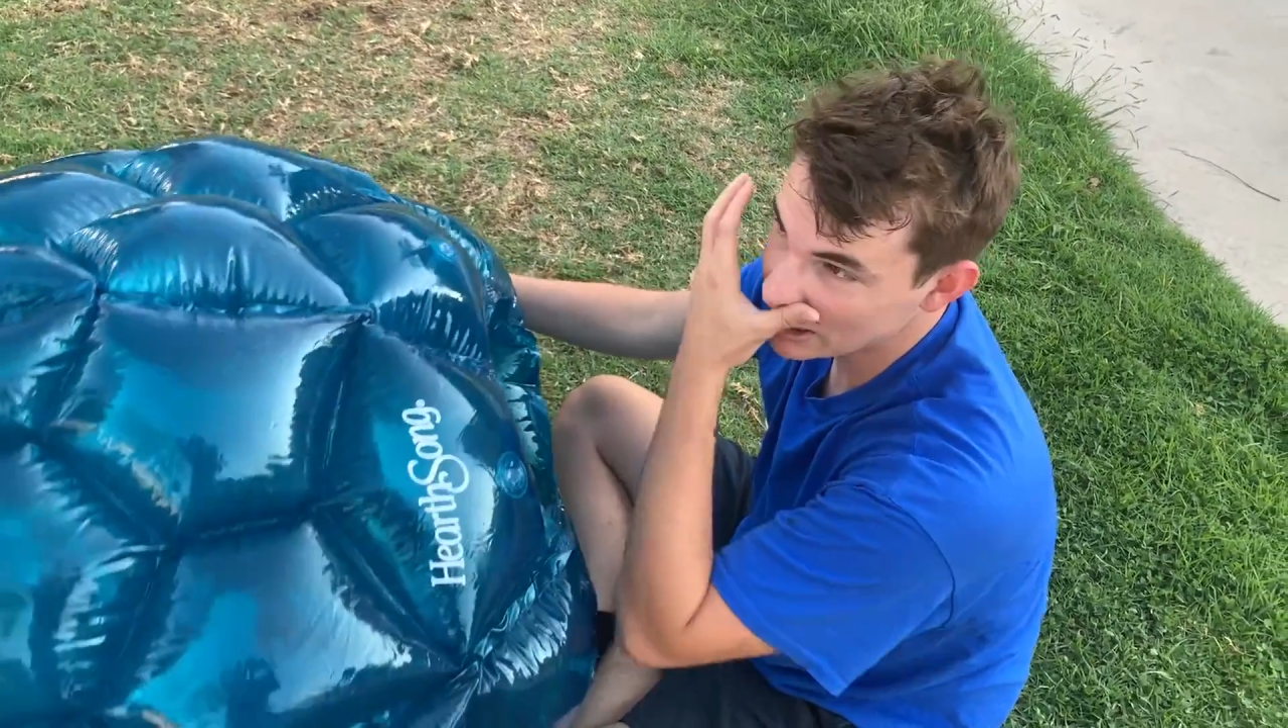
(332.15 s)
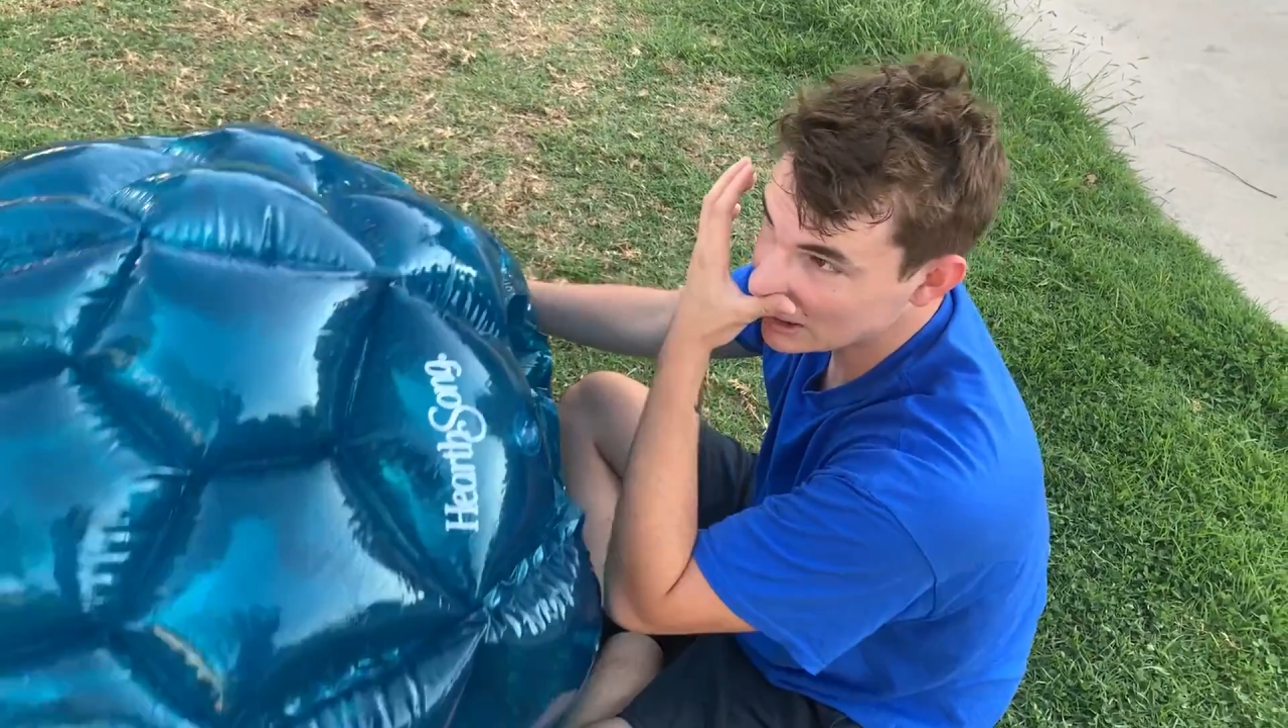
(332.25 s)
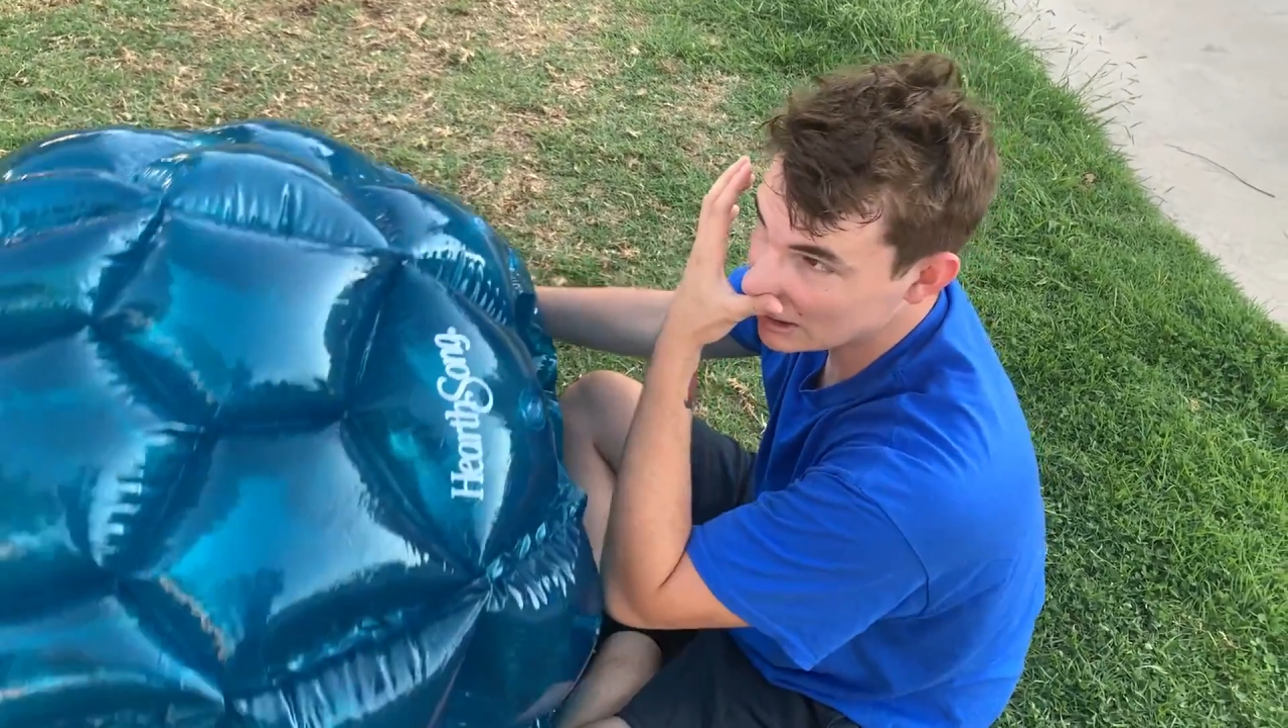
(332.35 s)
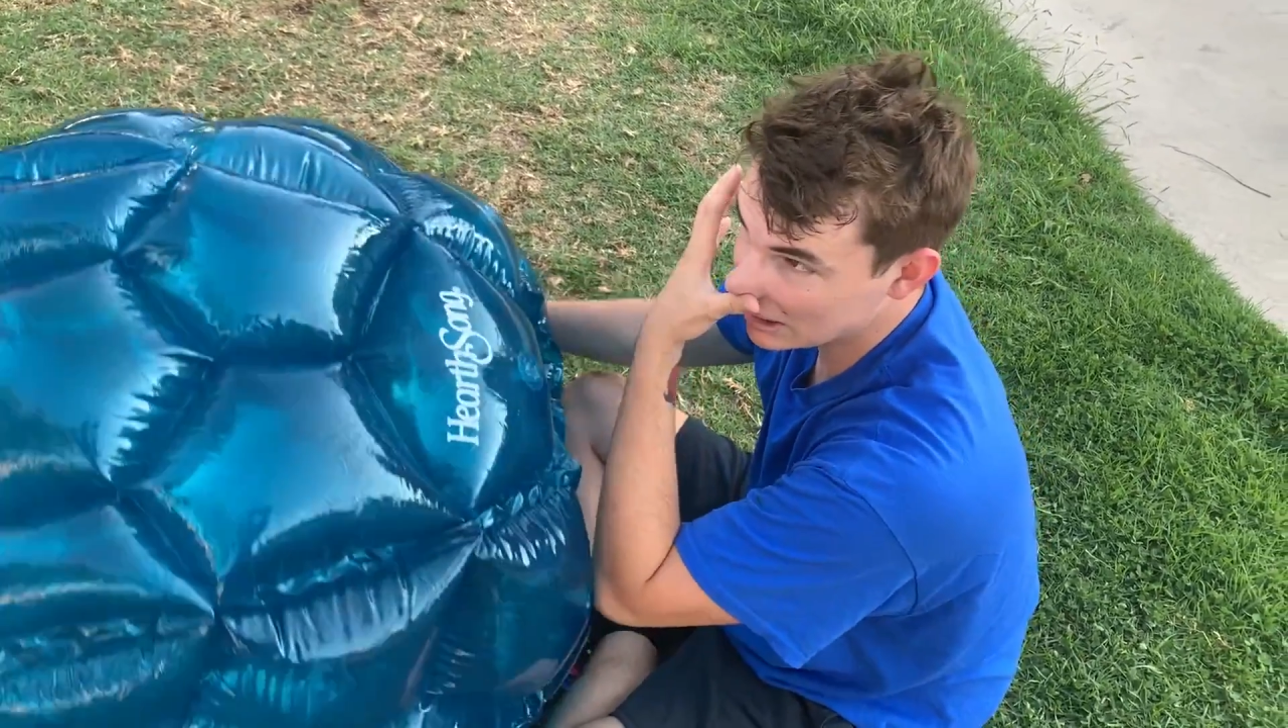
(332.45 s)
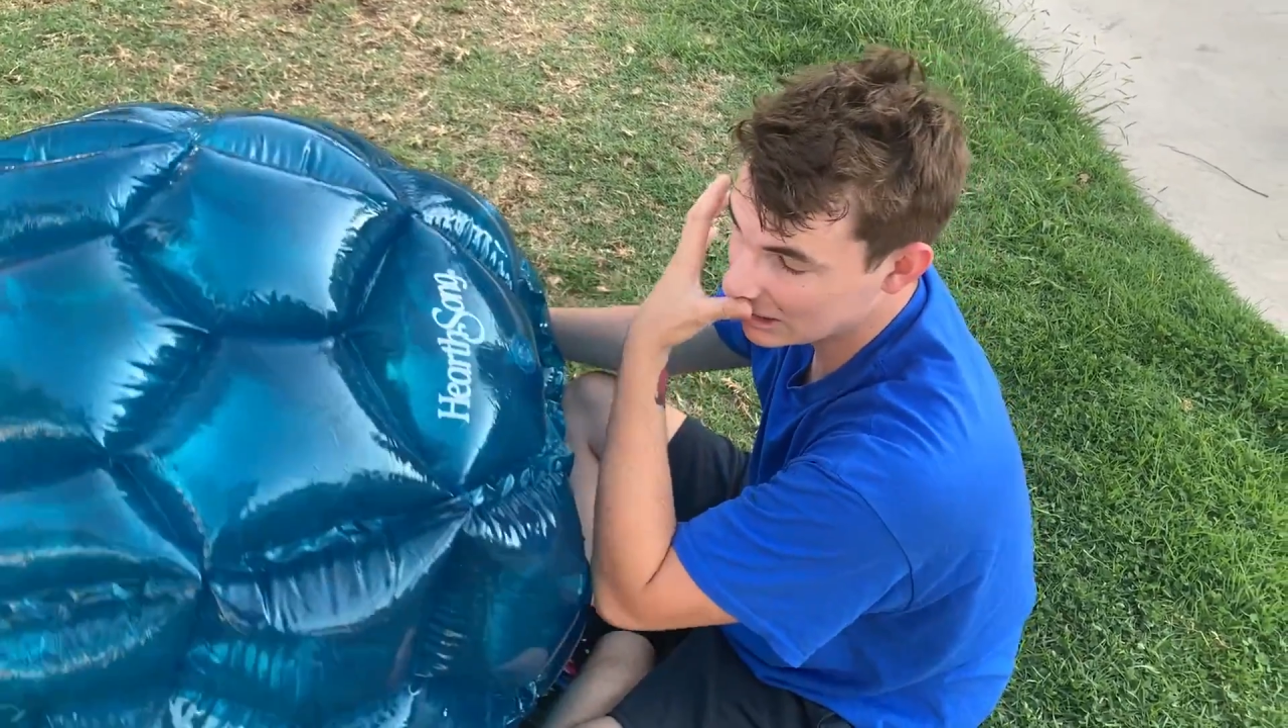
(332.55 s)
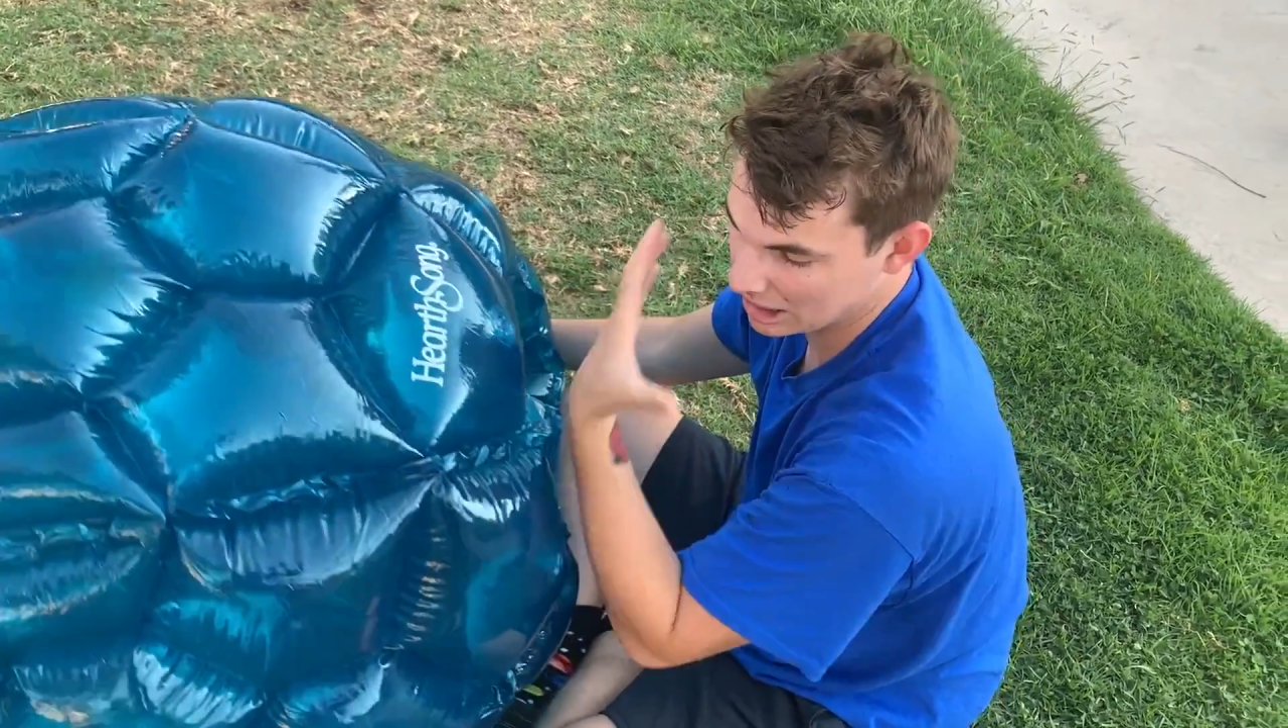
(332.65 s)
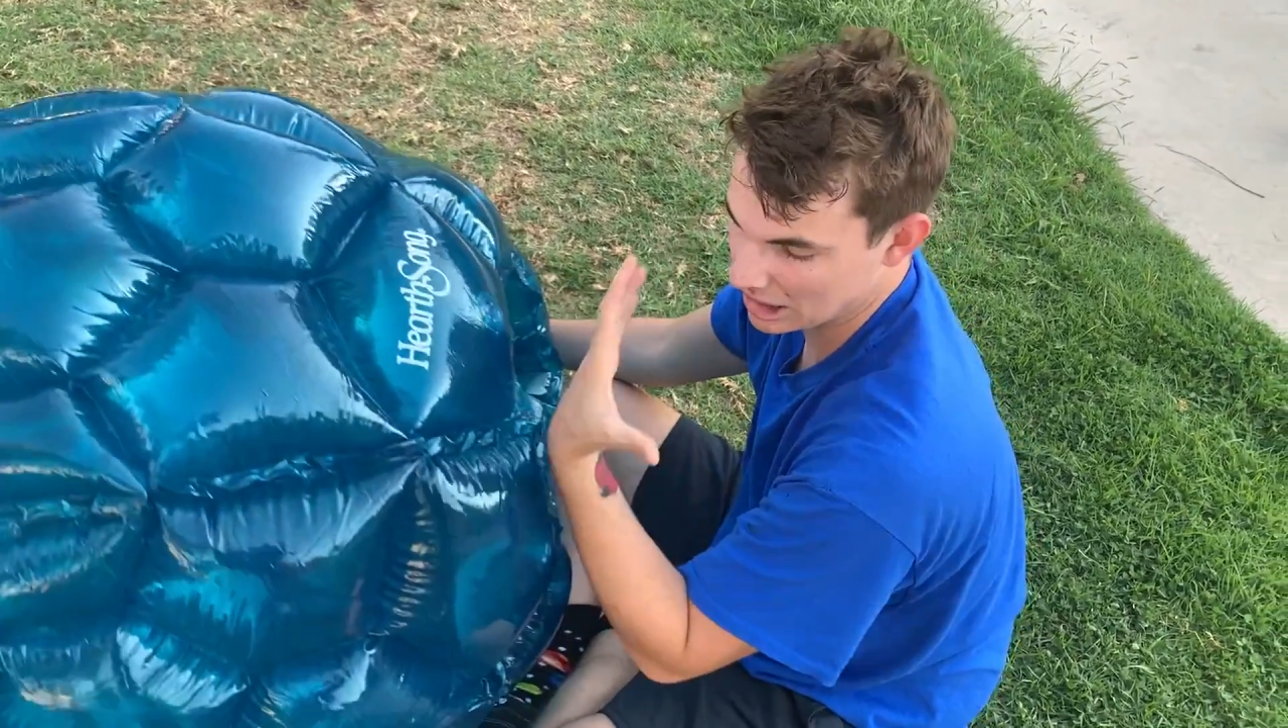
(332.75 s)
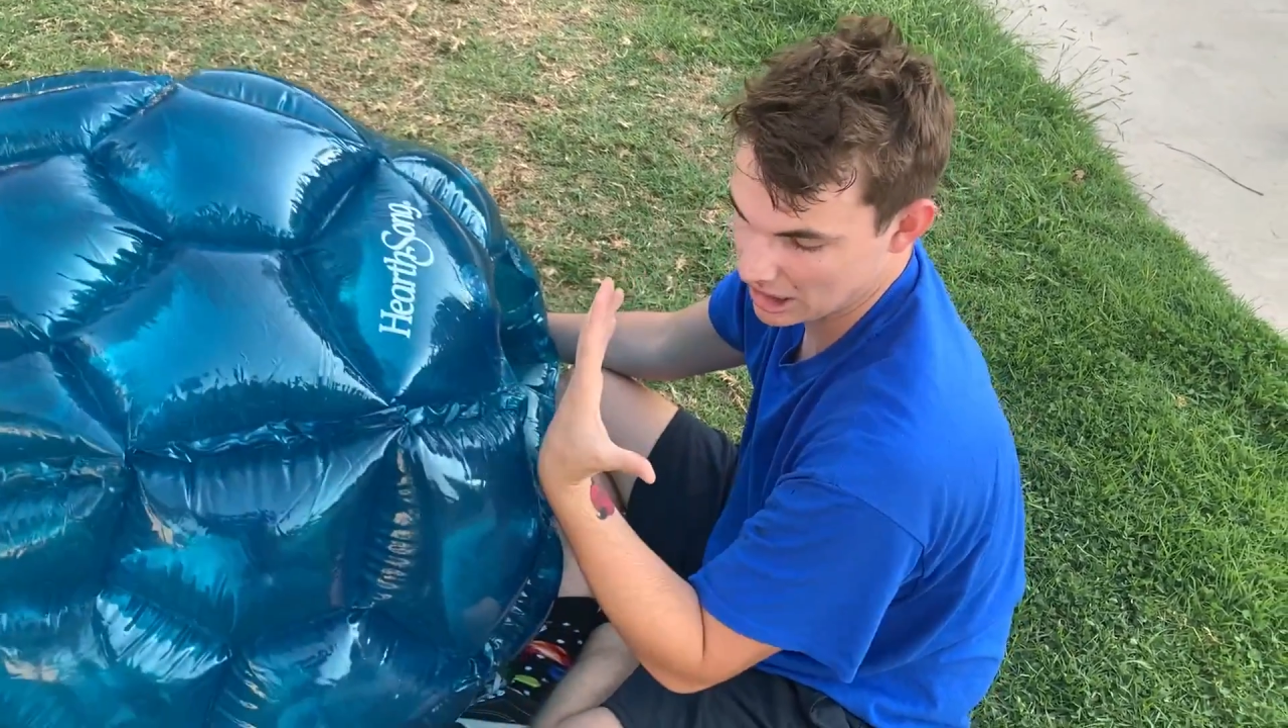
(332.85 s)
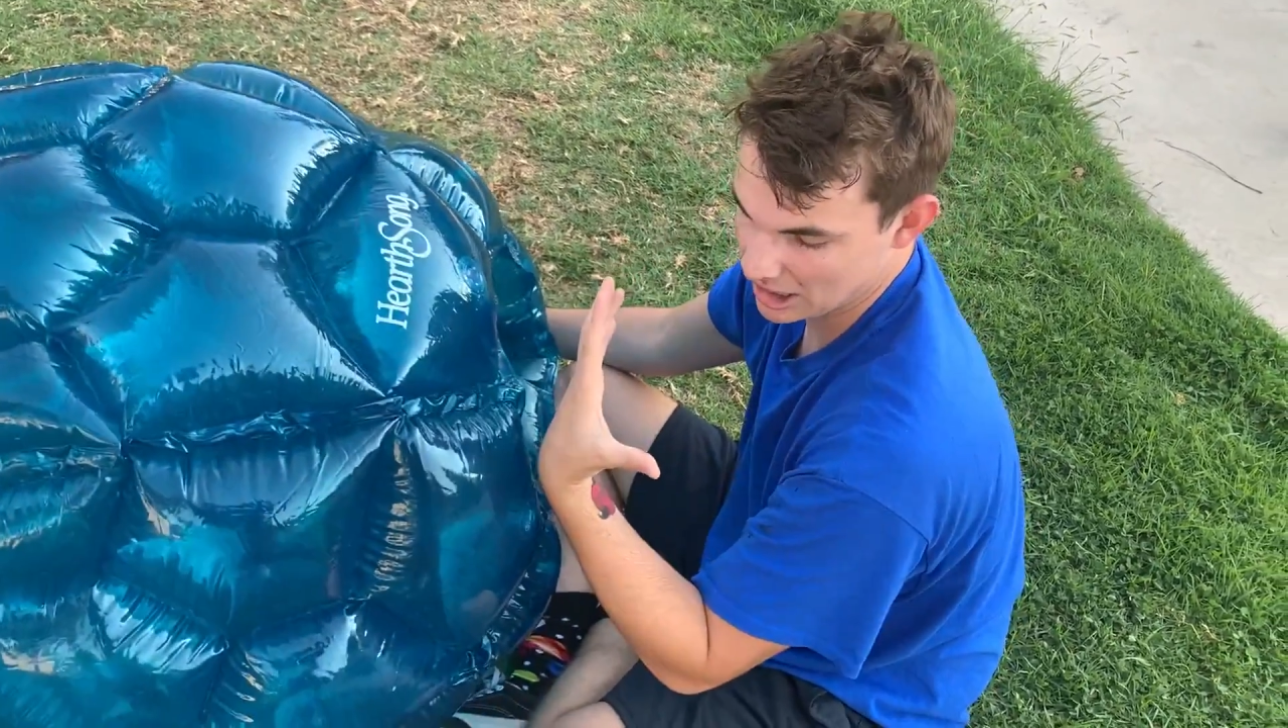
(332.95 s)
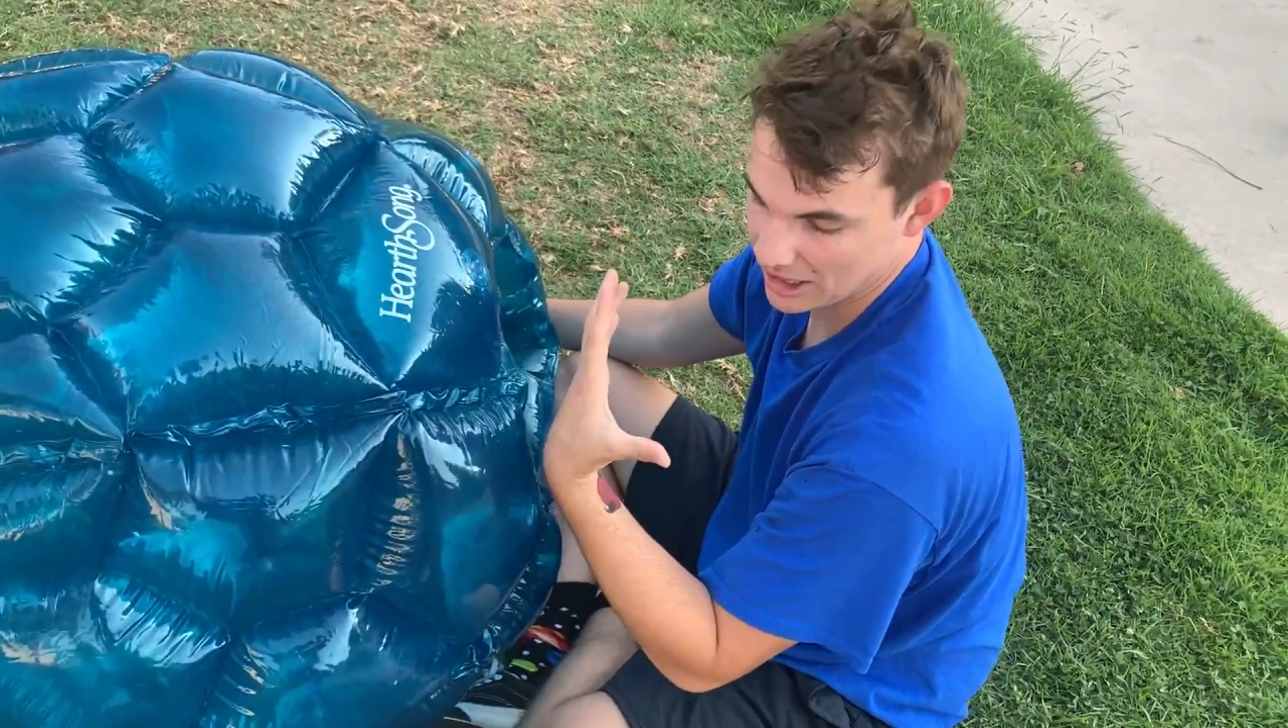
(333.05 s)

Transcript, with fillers: Oh, you like